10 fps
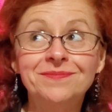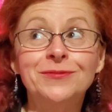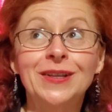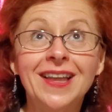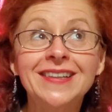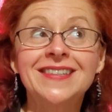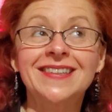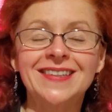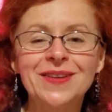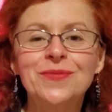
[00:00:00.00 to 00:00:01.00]

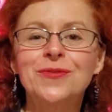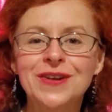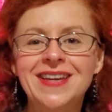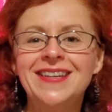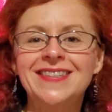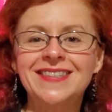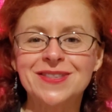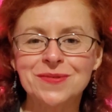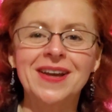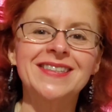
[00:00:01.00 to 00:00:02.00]
reluctantly freeze
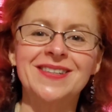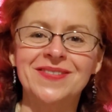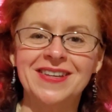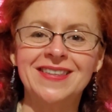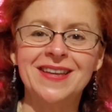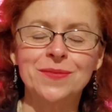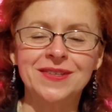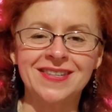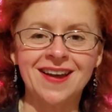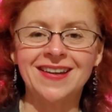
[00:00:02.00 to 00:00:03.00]
the rest of it that
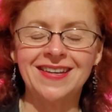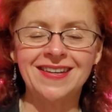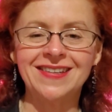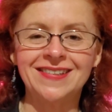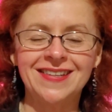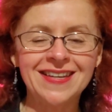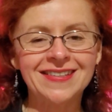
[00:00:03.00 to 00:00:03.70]
was not eaten